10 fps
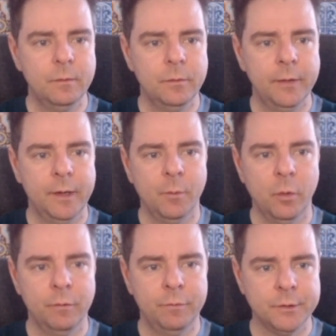creating a
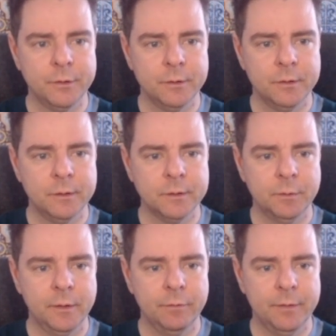more efficient
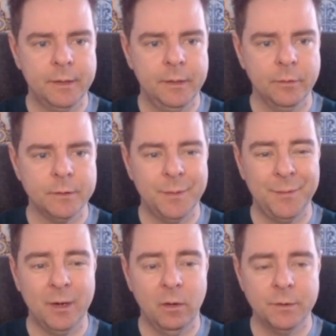display for the keywords. Maybe
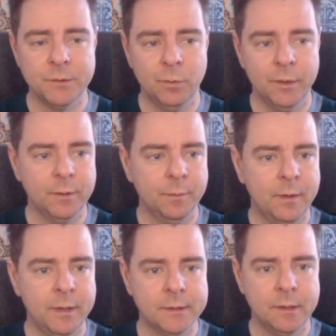that'll also break the
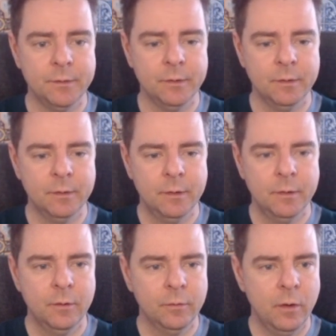bots out of their
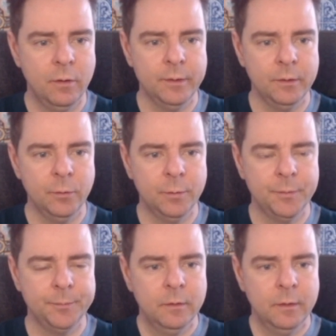crawling loop.
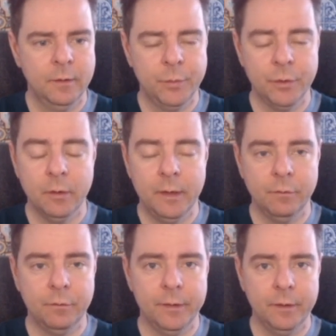I put
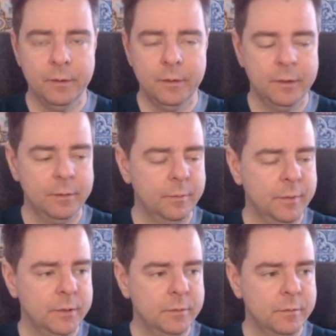Cloudflare in
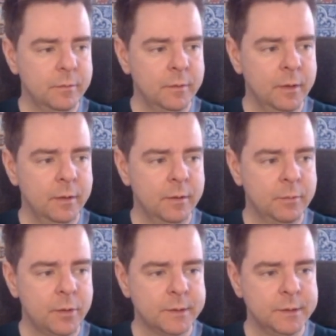
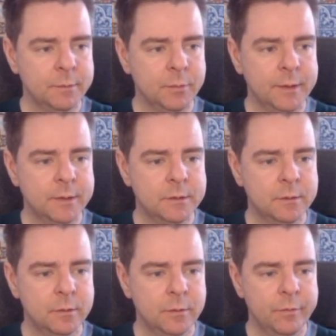proxy in place,
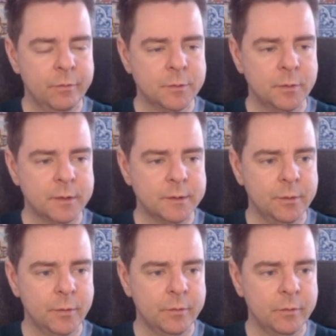or reverse proxy or
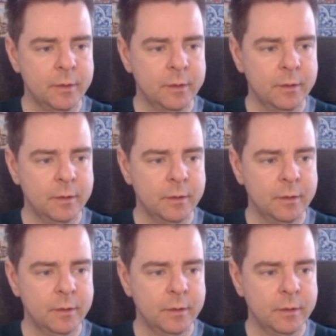whatever, and